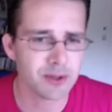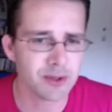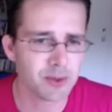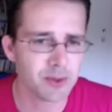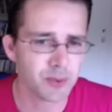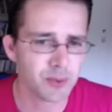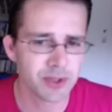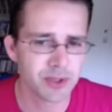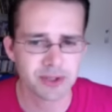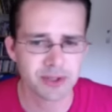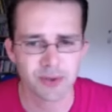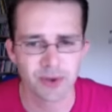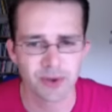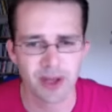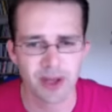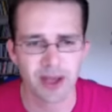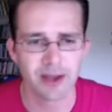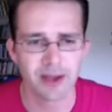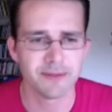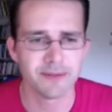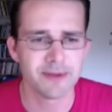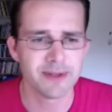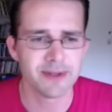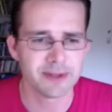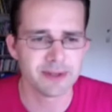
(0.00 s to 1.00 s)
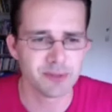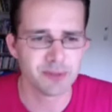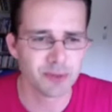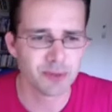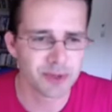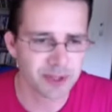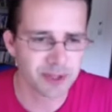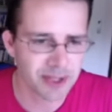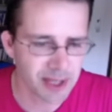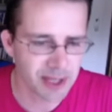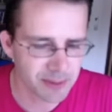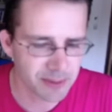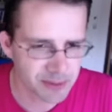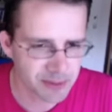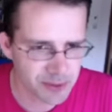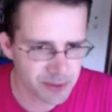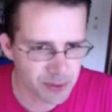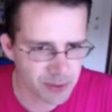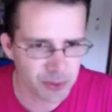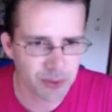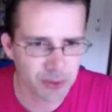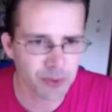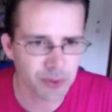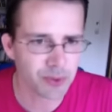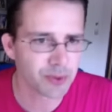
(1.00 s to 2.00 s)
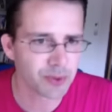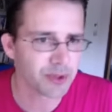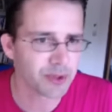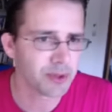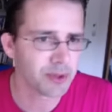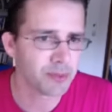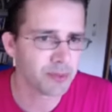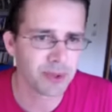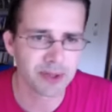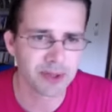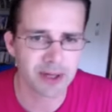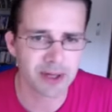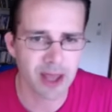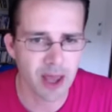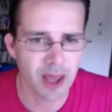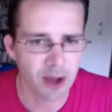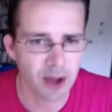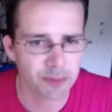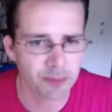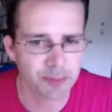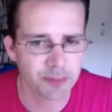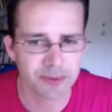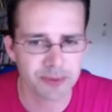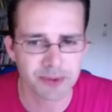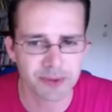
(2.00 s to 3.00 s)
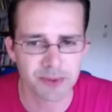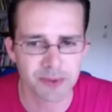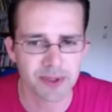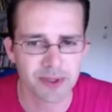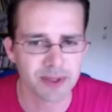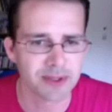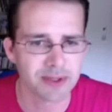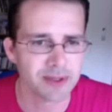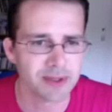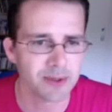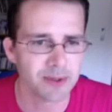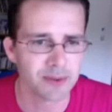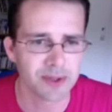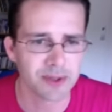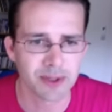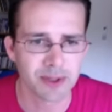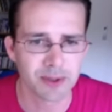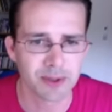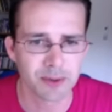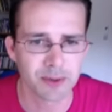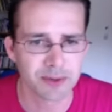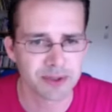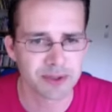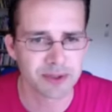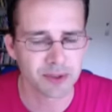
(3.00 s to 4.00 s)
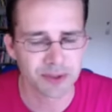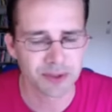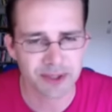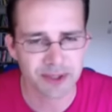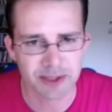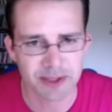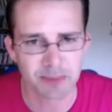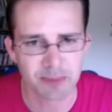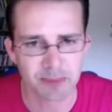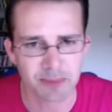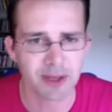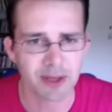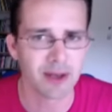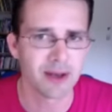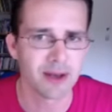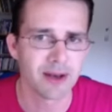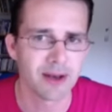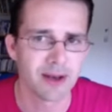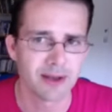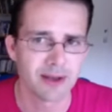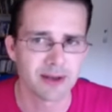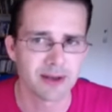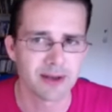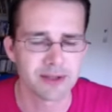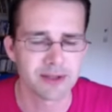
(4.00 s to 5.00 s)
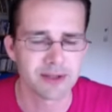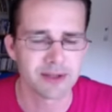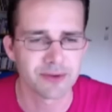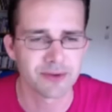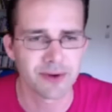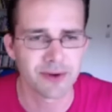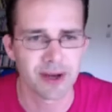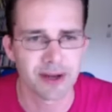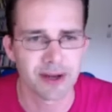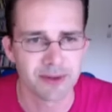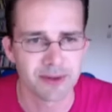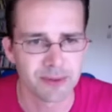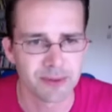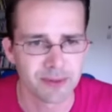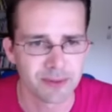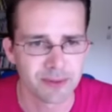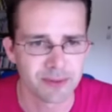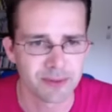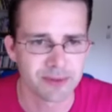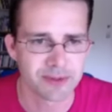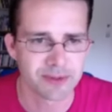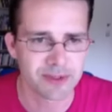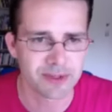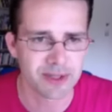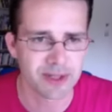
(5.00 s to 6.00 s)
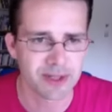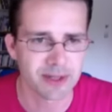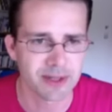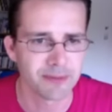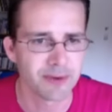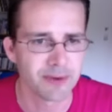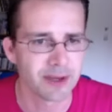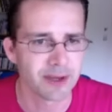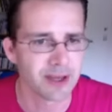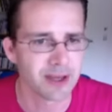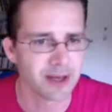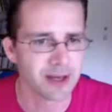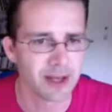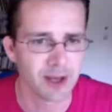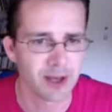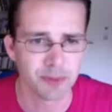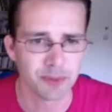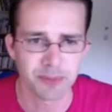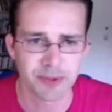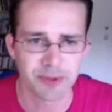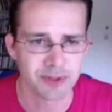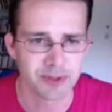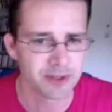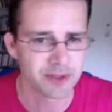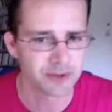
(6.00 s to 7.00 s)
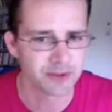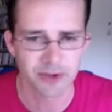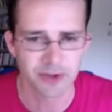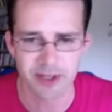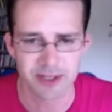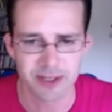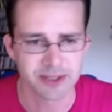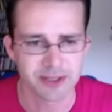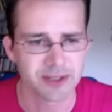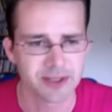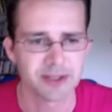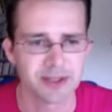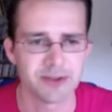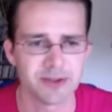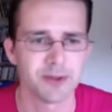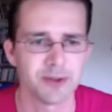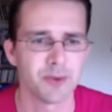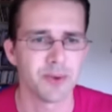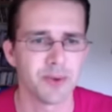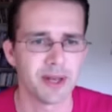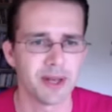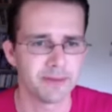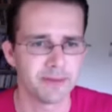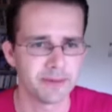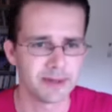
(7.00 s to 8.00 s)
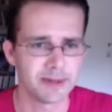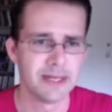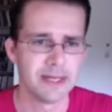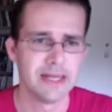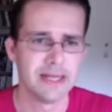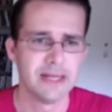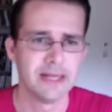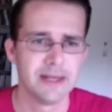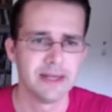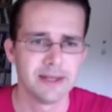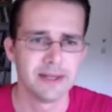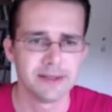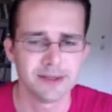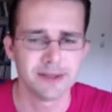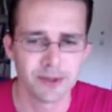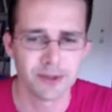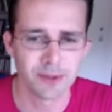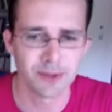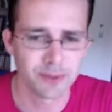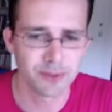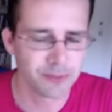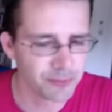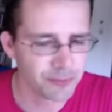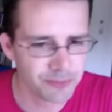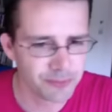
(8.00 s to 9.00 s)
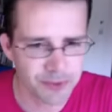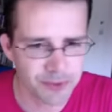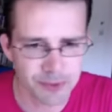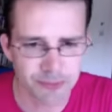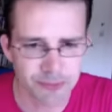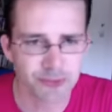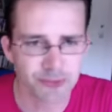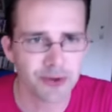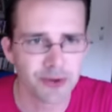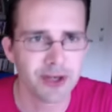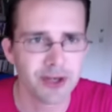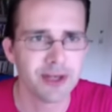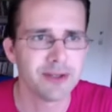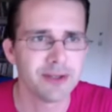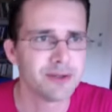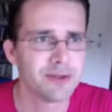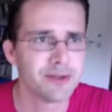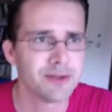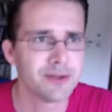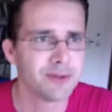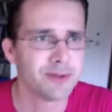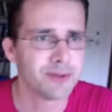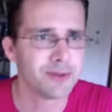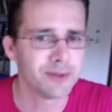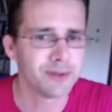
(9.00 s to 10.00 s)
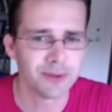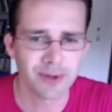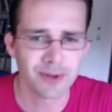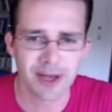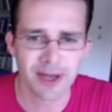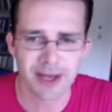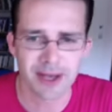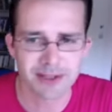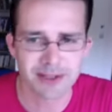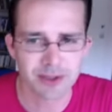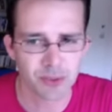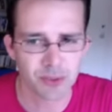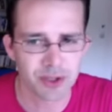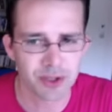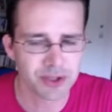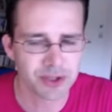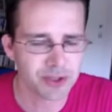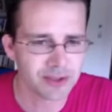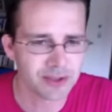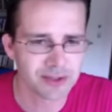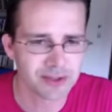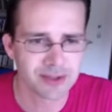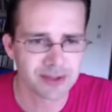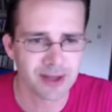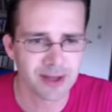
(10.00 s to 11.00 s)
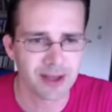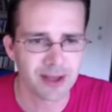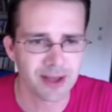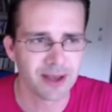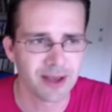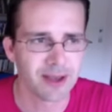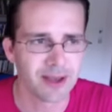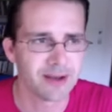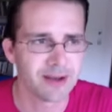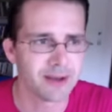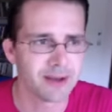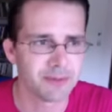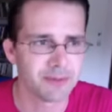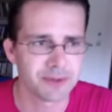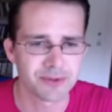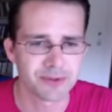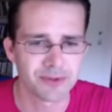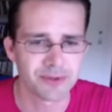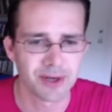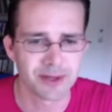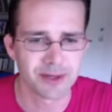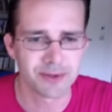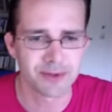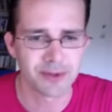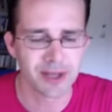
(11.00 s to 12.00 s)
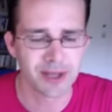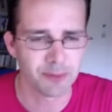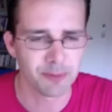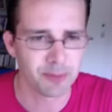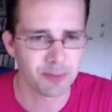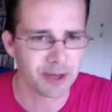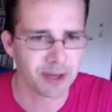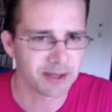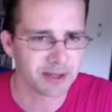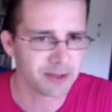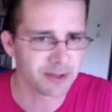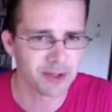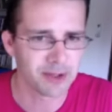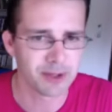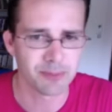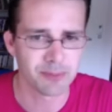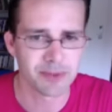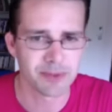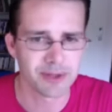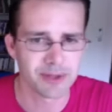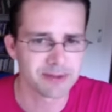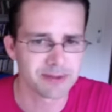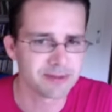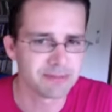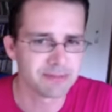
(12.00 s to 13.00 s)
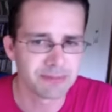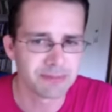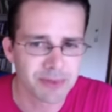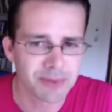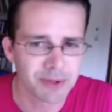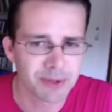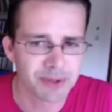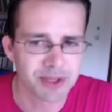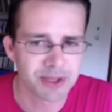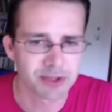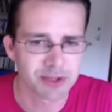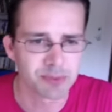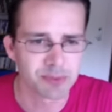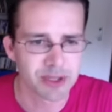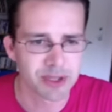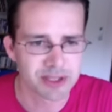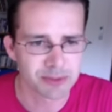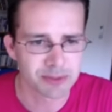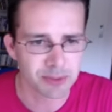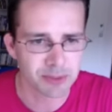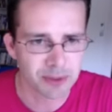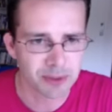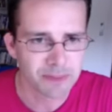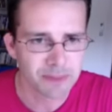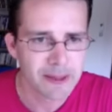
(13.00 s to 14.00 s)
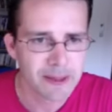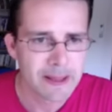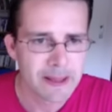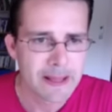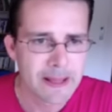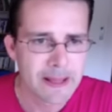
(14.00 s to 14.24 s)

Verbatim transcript: you wish to have these model games too, or you want help to it, you can always contact me and I can try to see if I can help you in a training session or whatever. So feel free to ask questions and I will try to get back to them as good as possible.